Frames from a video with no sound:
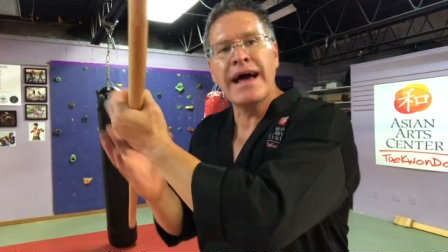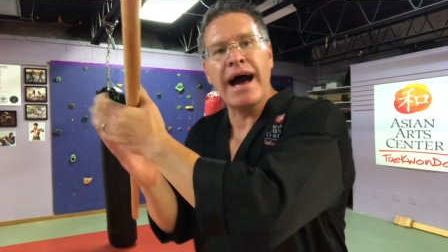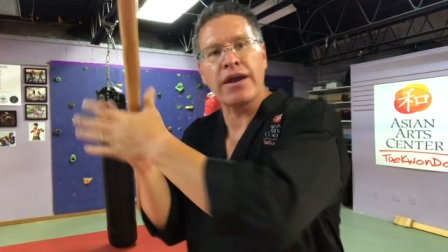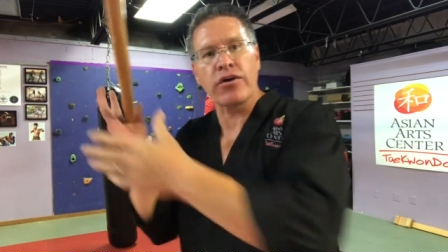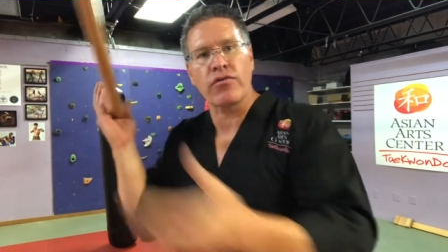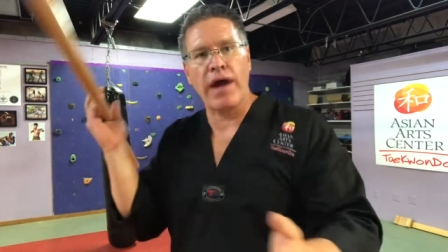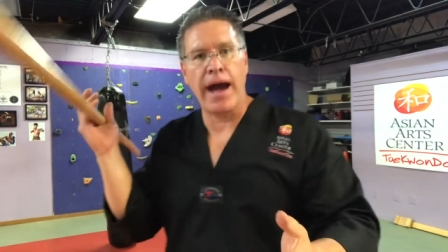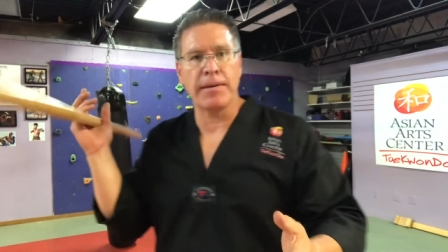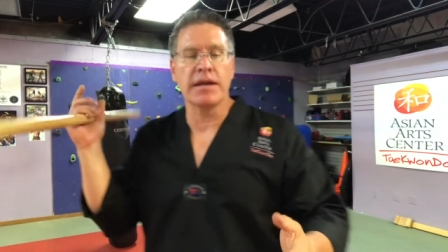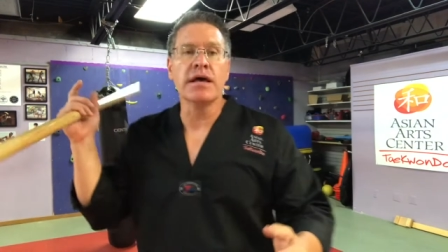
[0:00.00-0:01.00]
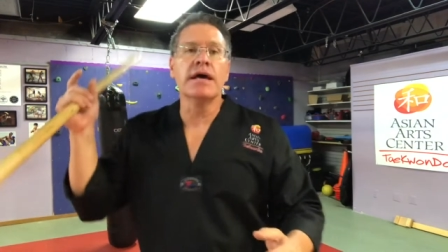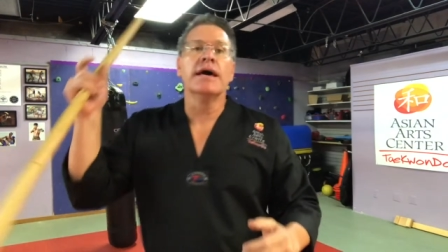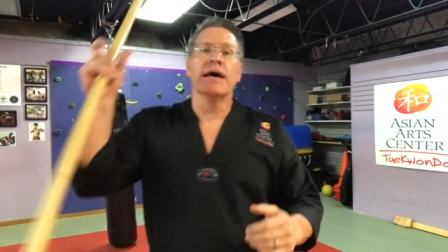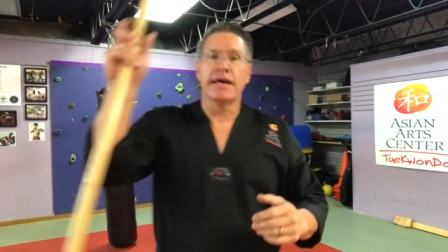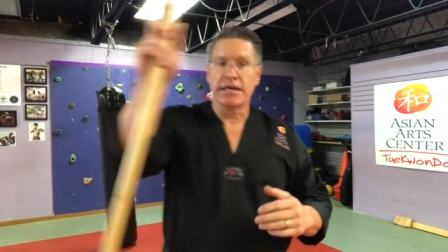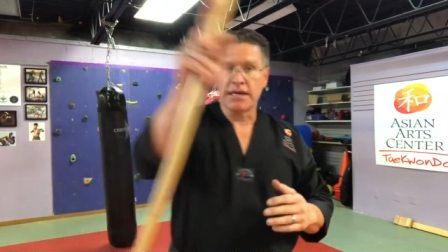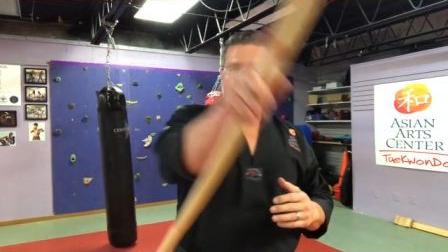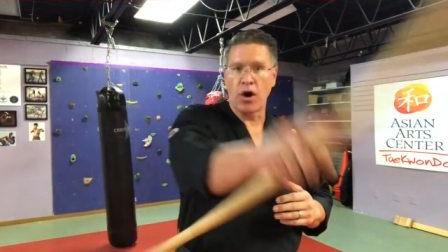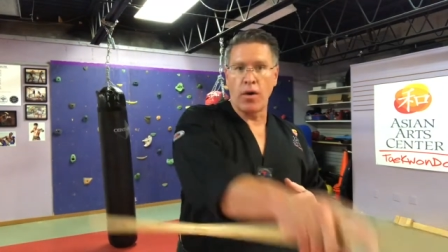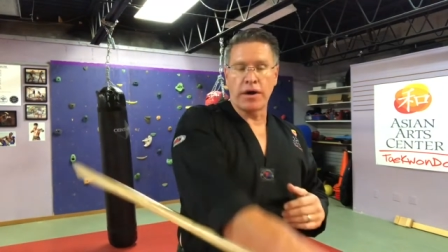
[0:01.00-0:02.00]
how to grab it and keep
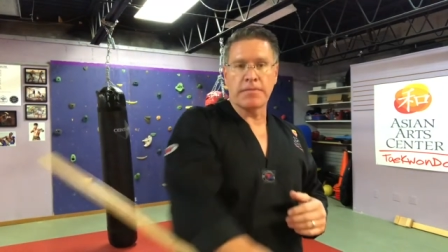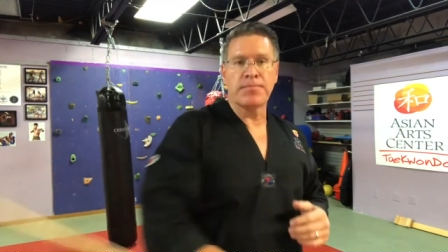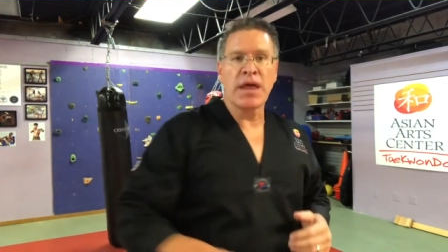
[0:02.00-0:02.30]
going.